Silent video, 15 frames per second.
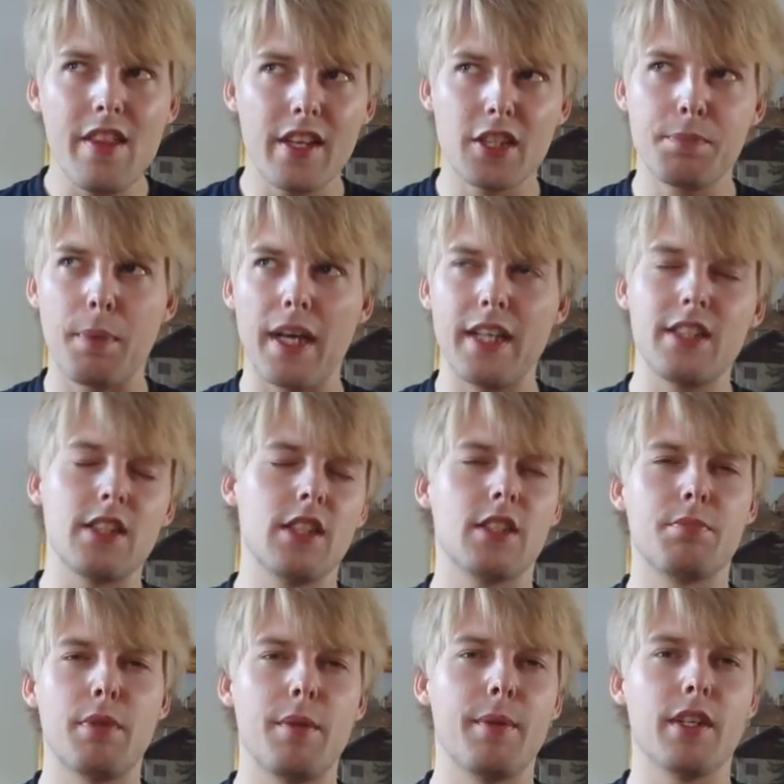The spice
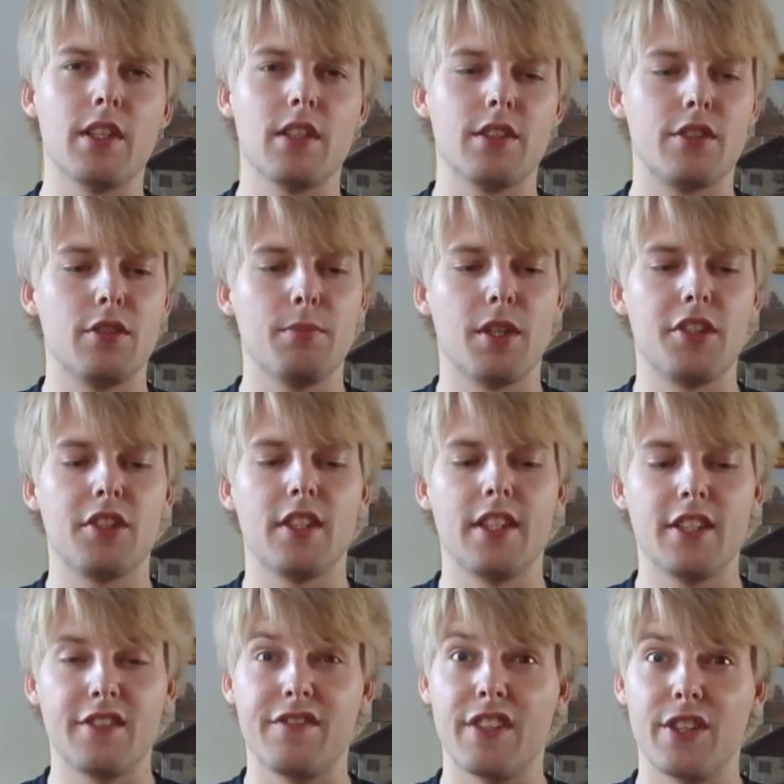is maybe a little too much and
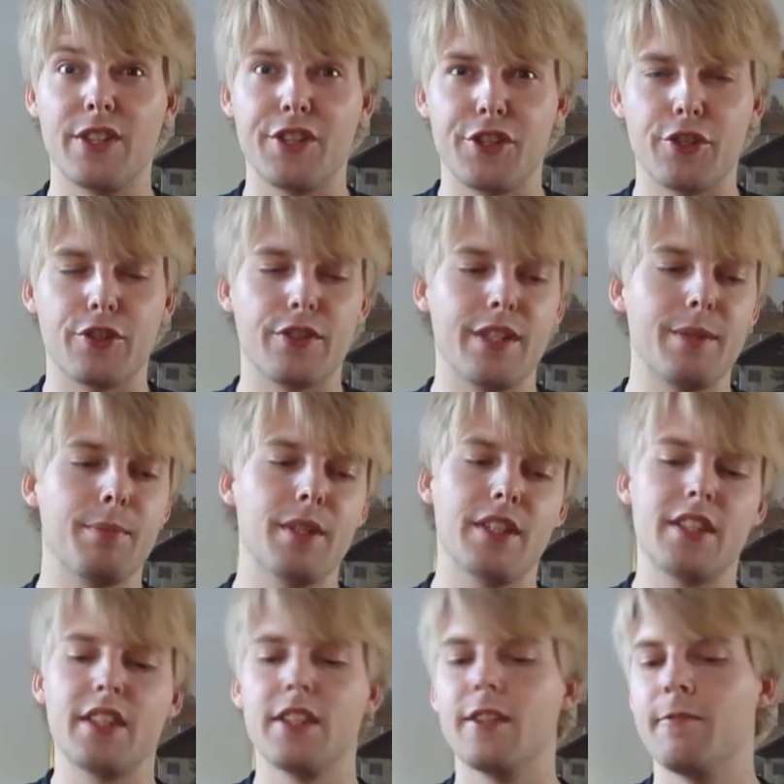it's very sugary, but
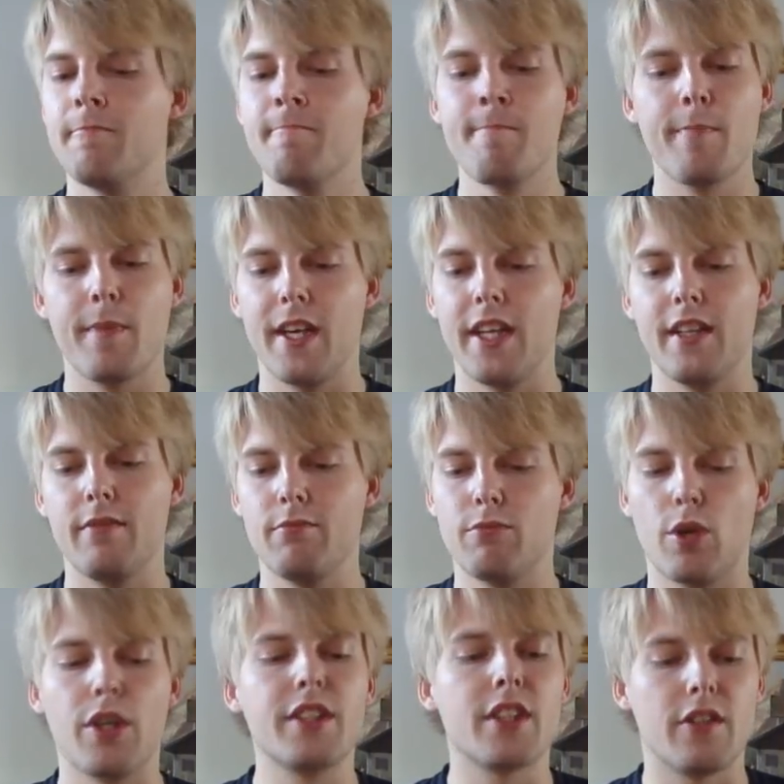still, it
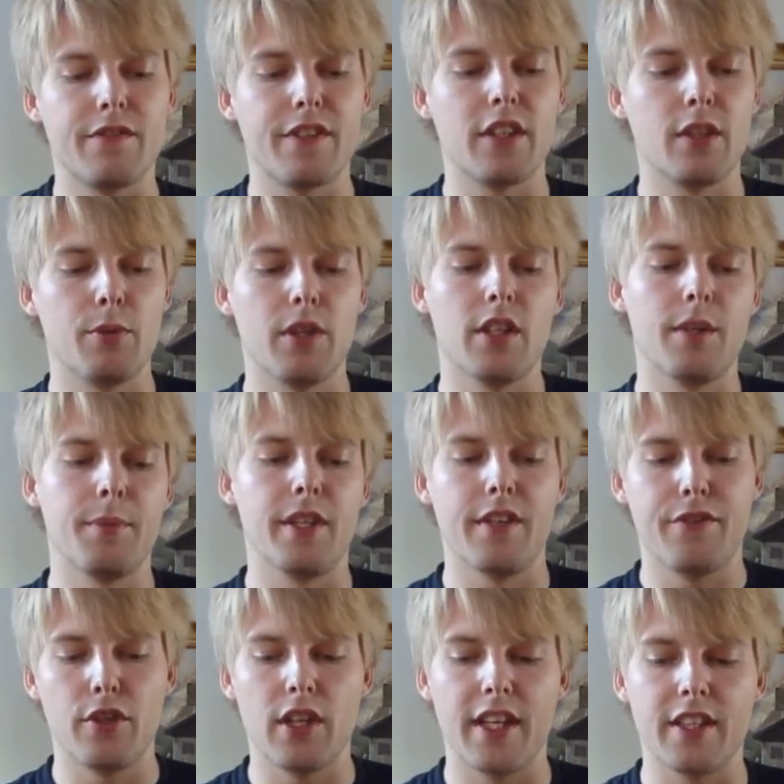works out fairly well. I mean,
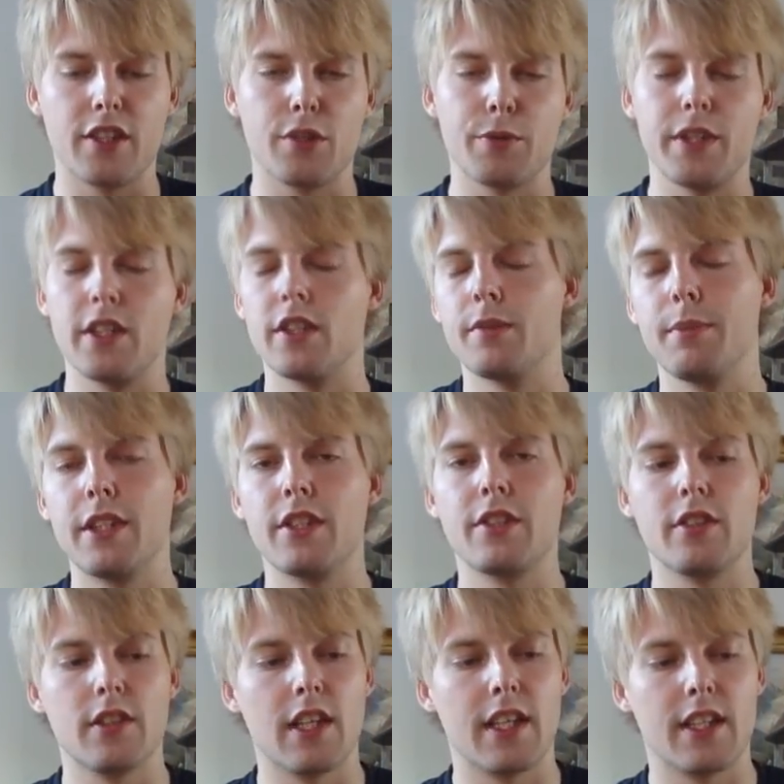if you like the sweeter
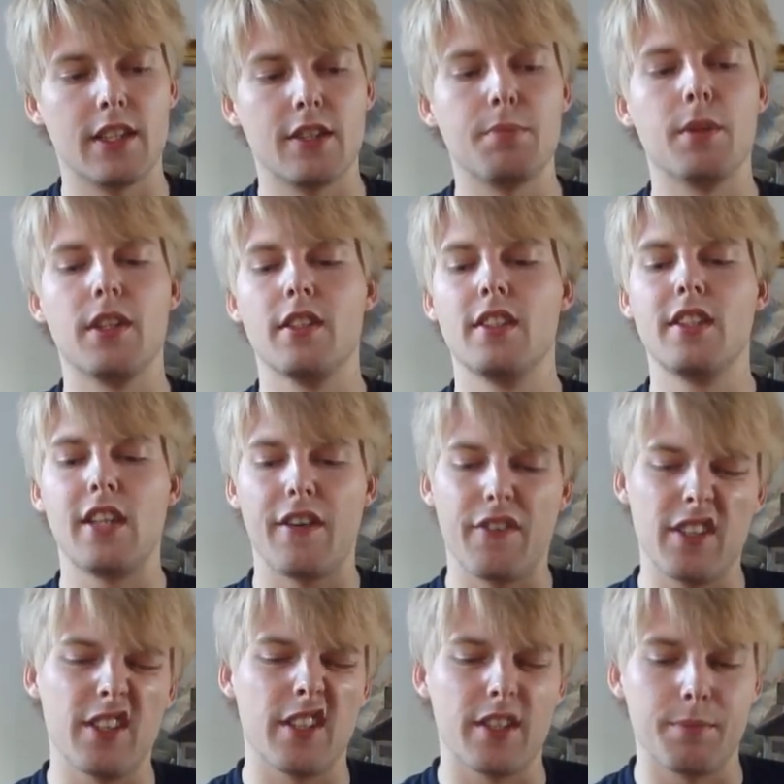beers, you'd like this, but
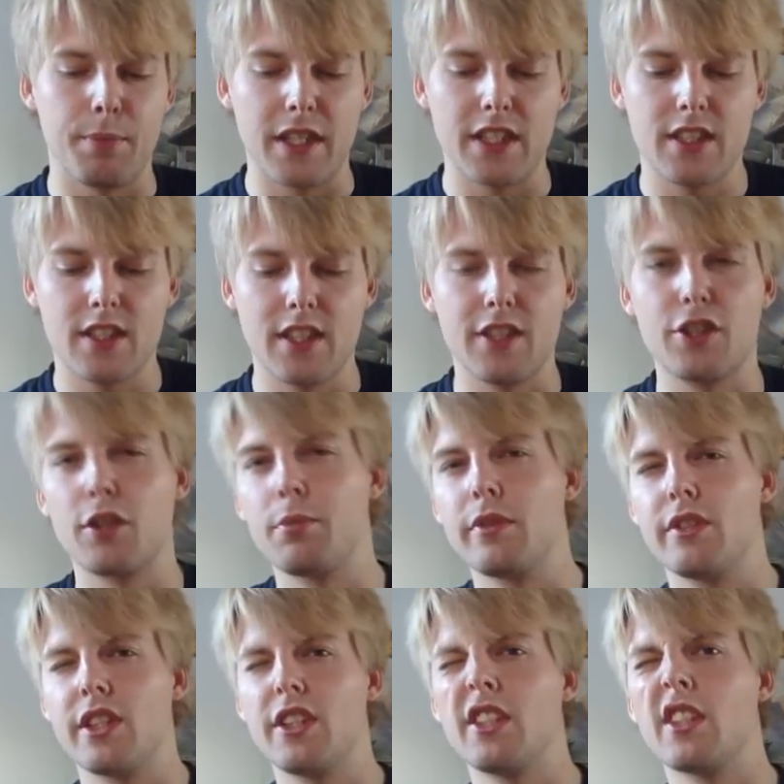definitely not the best
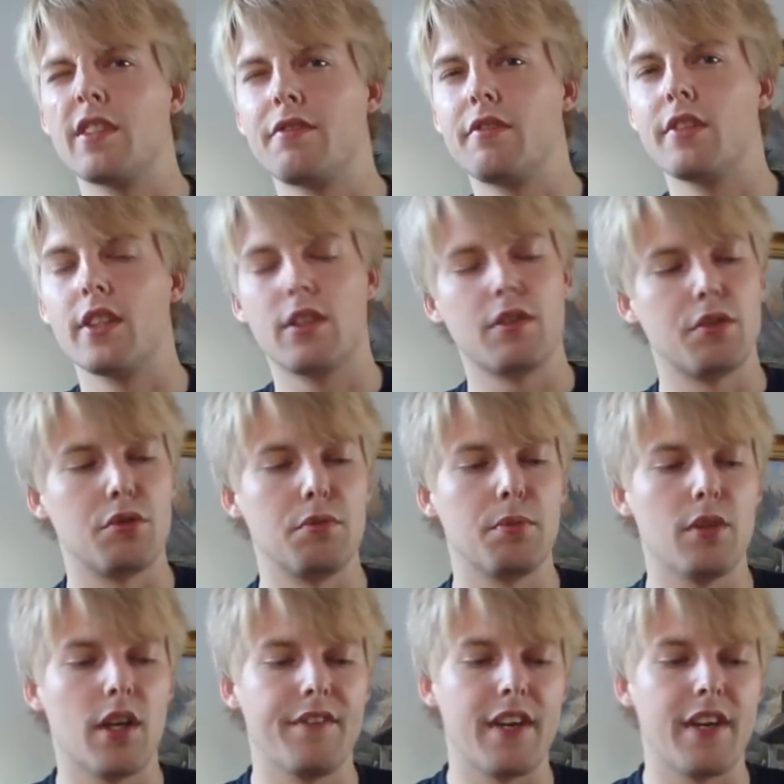interpretation of a quadruple